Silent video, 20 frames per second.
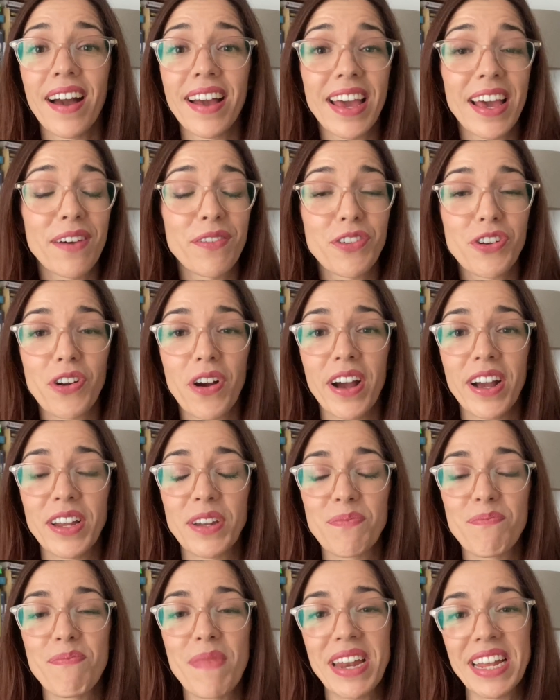have
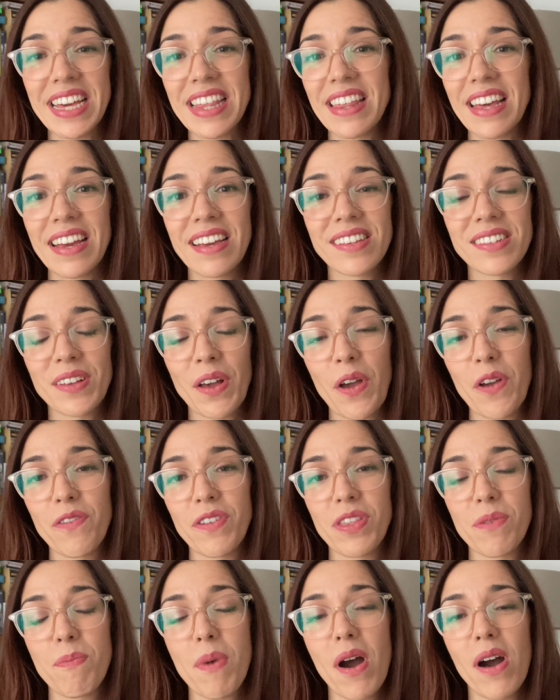tried many things over
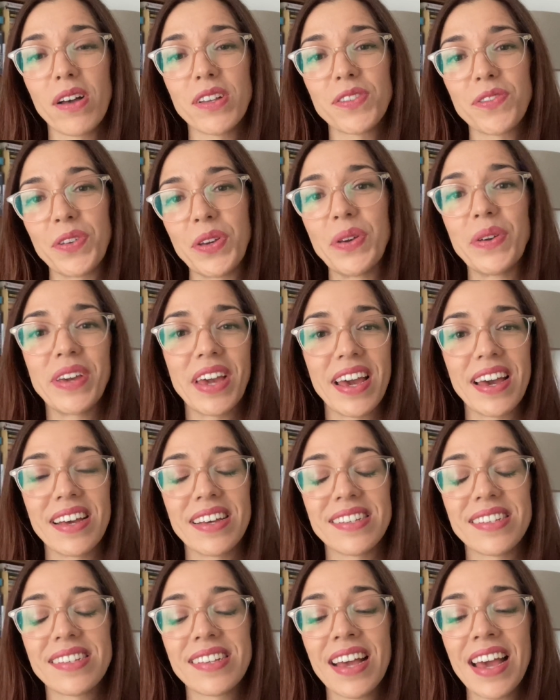the past few
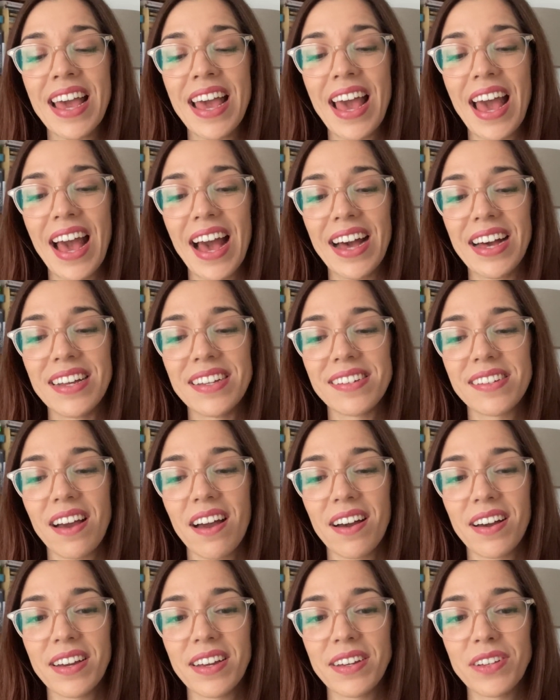years, and
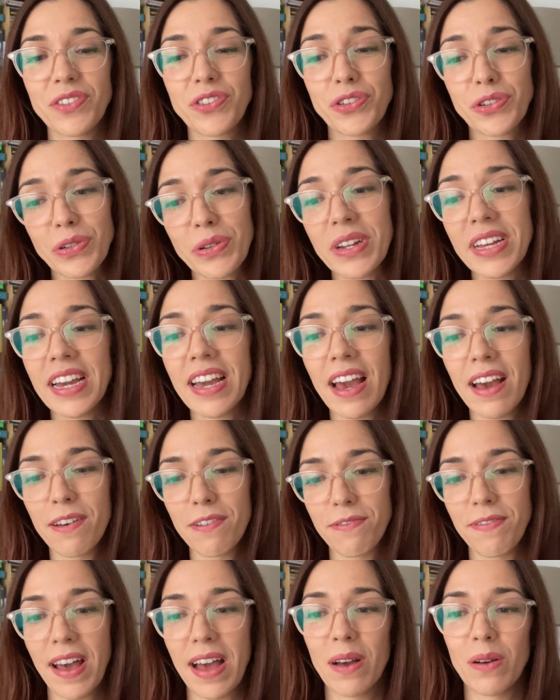I truly
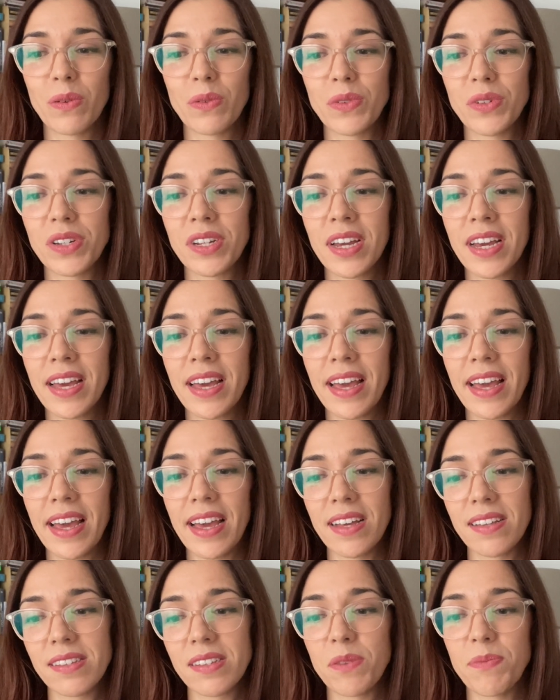have found
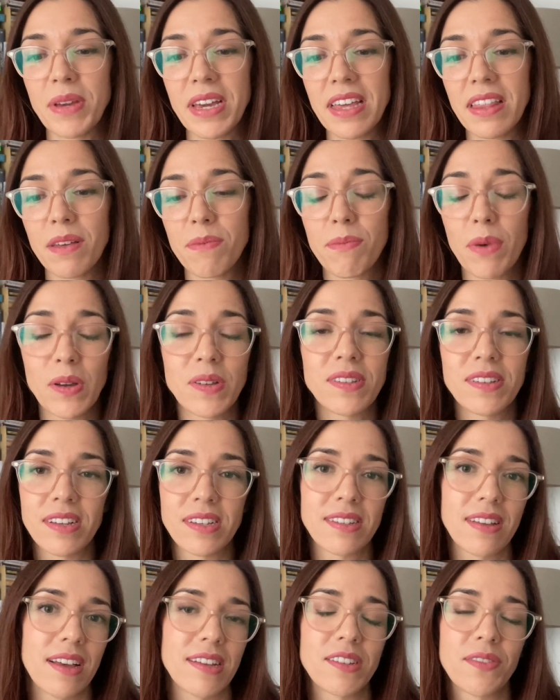it to be the most
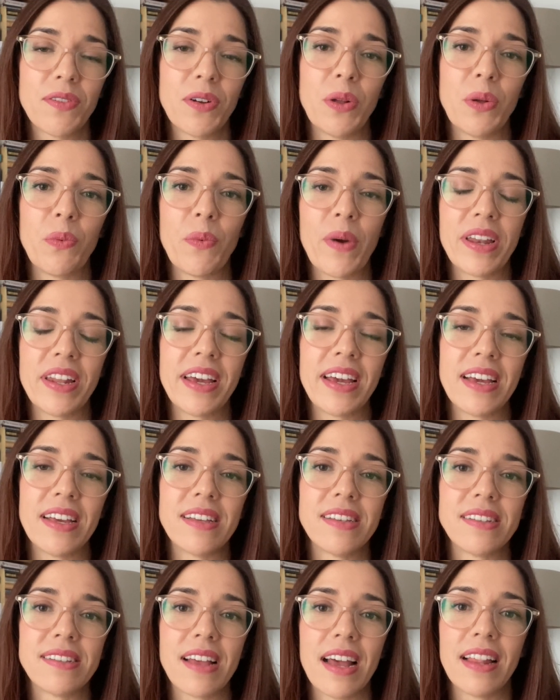successful when it
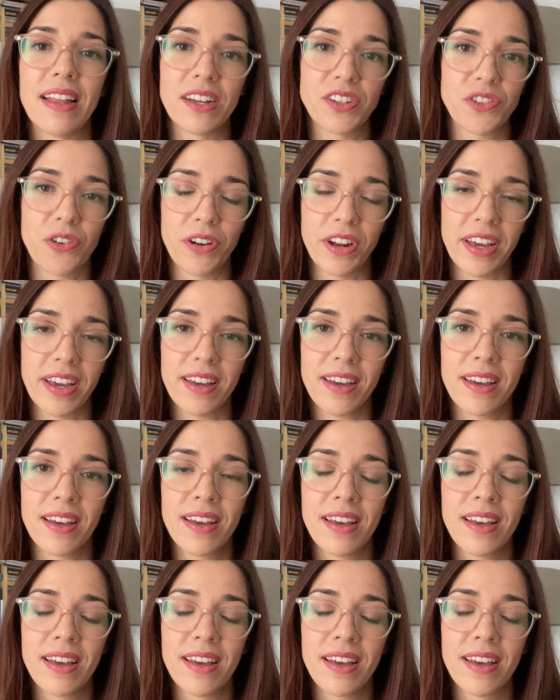is electronic.